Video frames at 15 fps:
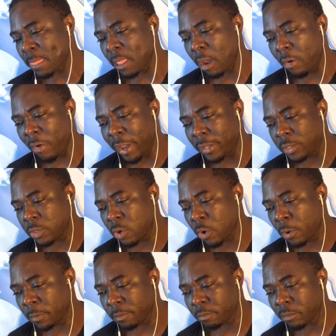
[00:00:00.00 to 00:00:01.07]
All right,
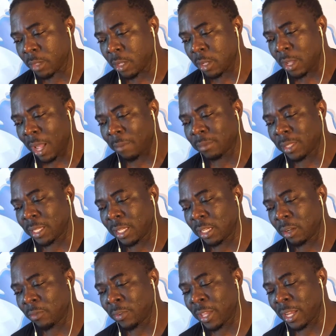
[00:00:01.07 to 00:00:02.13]
so I'm thinking
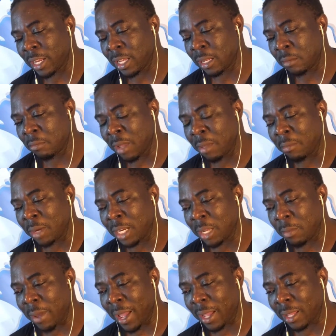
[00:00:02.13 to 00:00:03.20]
of getting my money
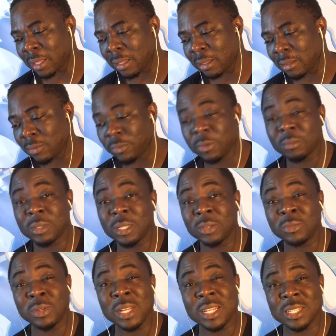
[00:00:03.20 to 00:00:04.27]
back from the
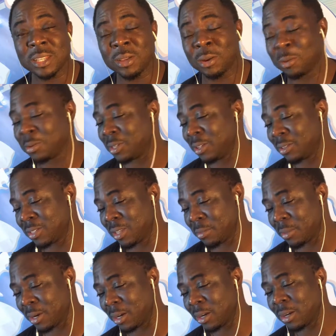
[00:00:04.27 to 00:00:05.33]
real estate wholesale
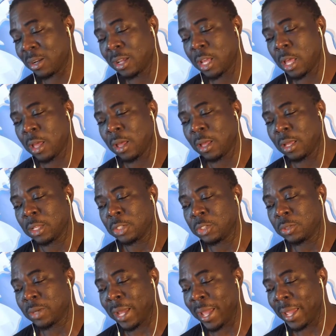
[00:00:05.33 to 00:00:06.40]
seminar.
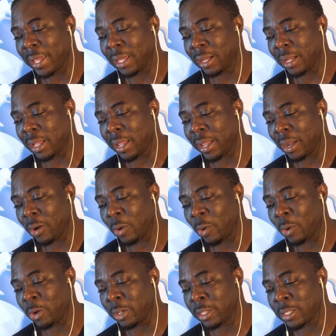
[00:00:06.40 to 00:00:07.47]
Should I,
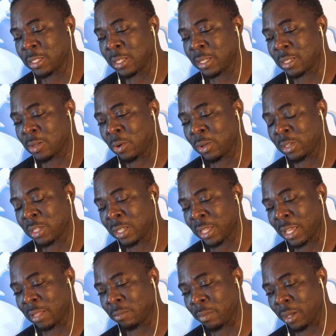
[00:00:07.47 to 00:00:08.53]
or is this going to
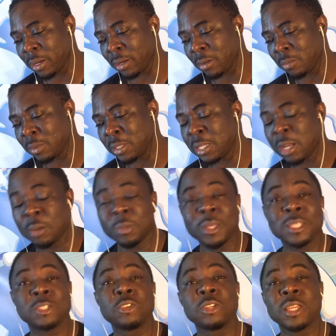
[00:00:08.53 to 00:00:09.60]
get better? Please help.
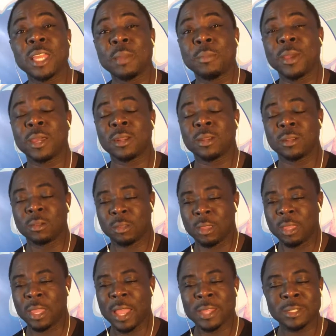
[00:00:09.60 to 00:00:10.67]
It's going to get better,
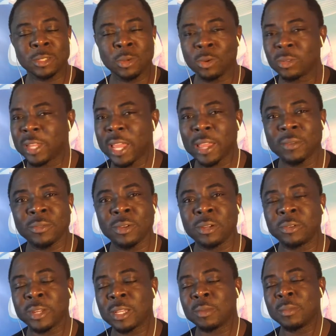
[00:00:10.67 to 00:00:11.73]
okay? I don't ever
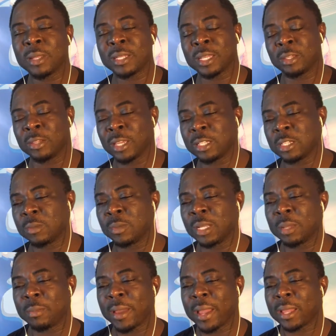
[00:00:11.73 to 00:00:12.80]
recommend that you get your money
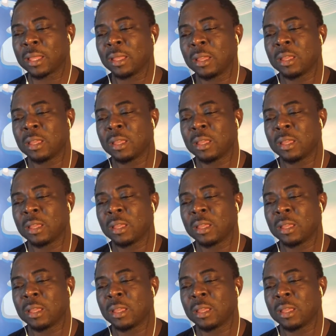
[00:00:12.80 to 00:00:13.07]
back